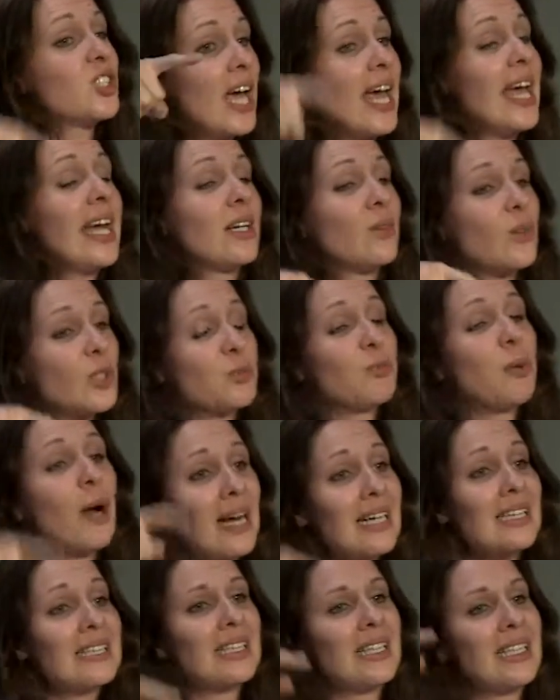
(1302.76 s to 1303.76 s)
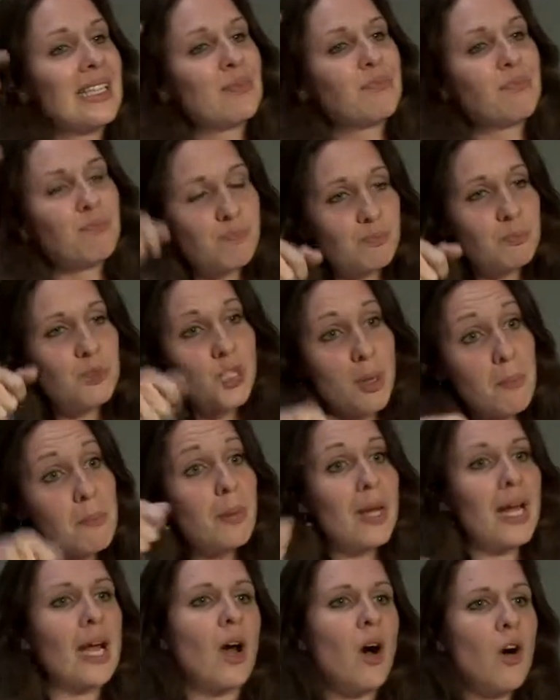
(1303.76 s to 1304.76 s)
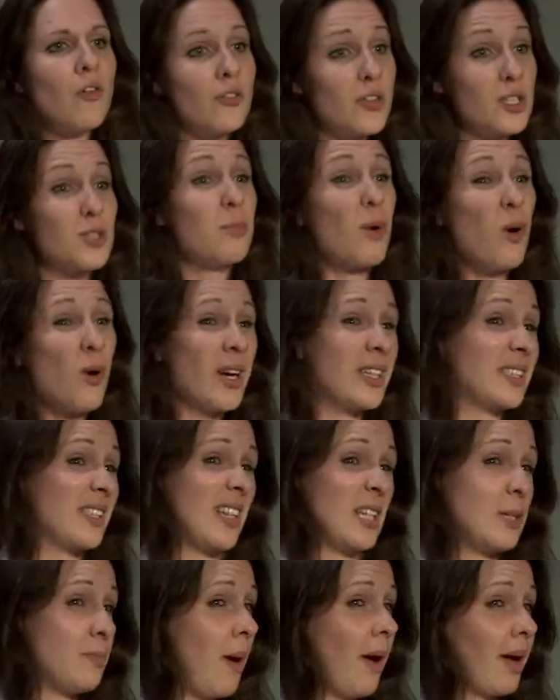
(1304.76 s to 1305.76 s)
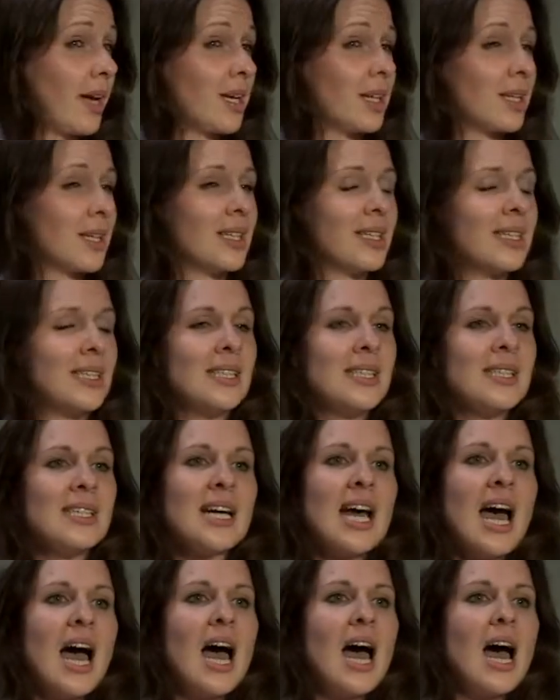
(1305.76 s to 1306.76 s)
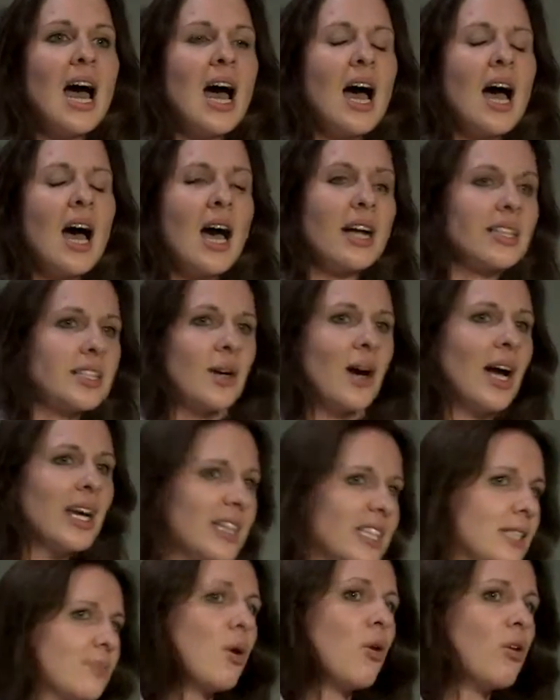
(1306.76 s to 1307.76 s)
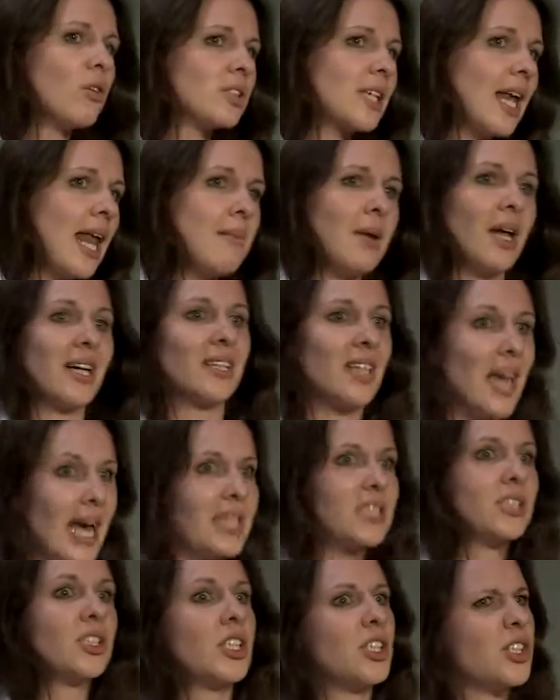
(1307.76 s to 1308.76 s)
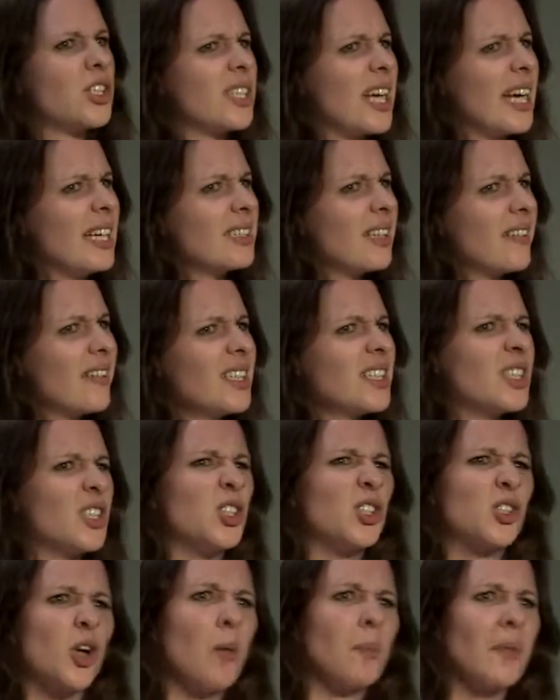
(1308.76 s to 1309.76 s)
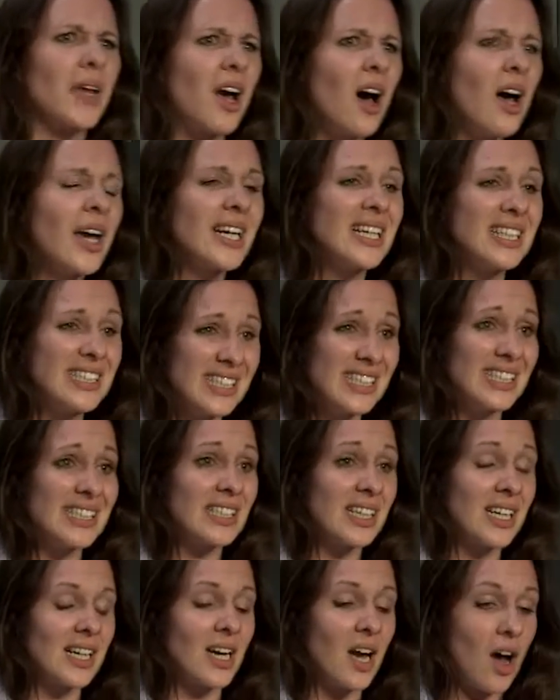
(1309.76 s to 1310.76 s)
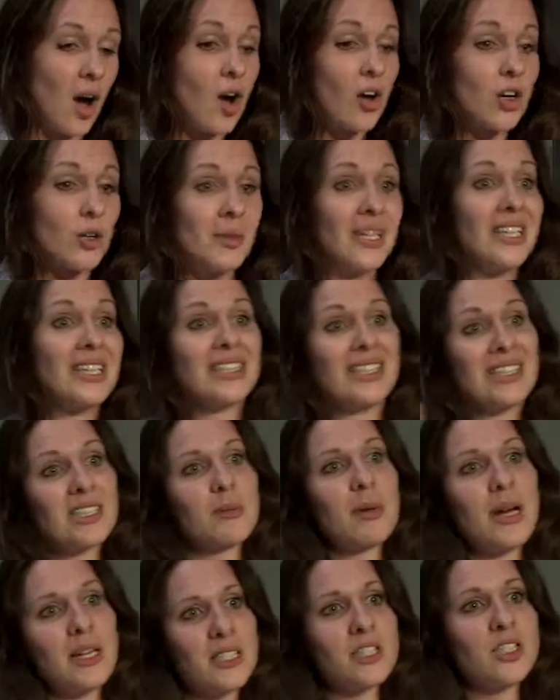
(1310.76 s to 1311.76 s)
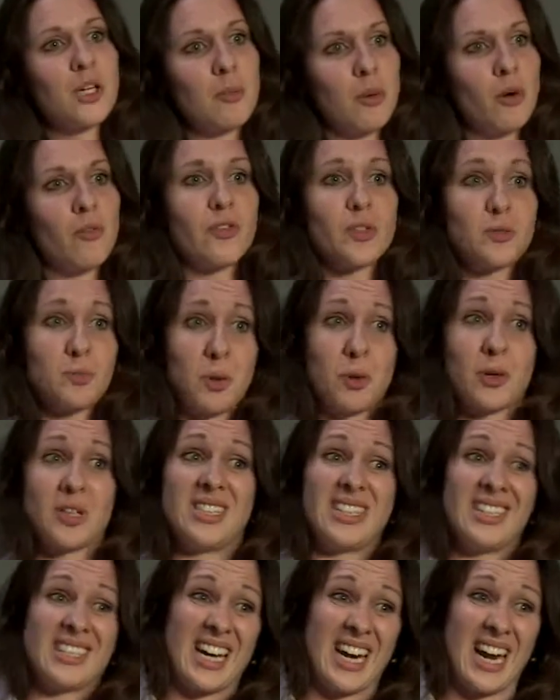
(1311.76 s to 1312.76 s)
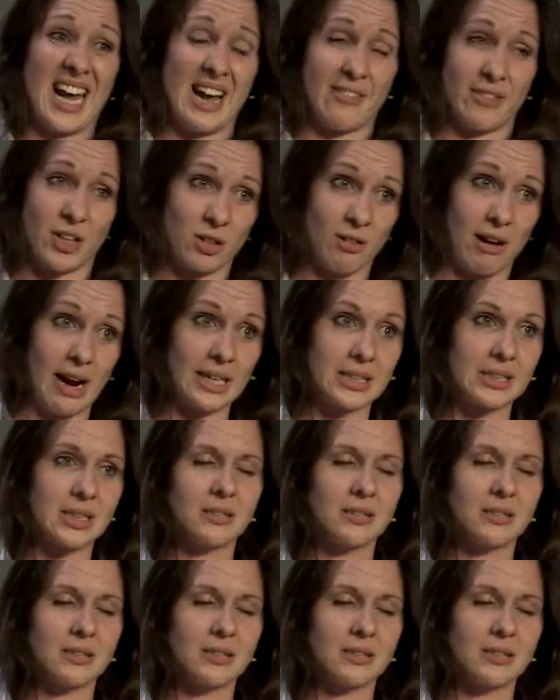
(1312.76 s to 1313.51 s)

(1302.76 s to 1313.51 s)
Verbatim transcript: chain was practically jumping off the sprockets of this bike. And so I had this moral dilemma, like, can't, do you say something? Do you stop the guy? Because he's, arguably this thing's about to jump off the sprockets, he's going to have a crash,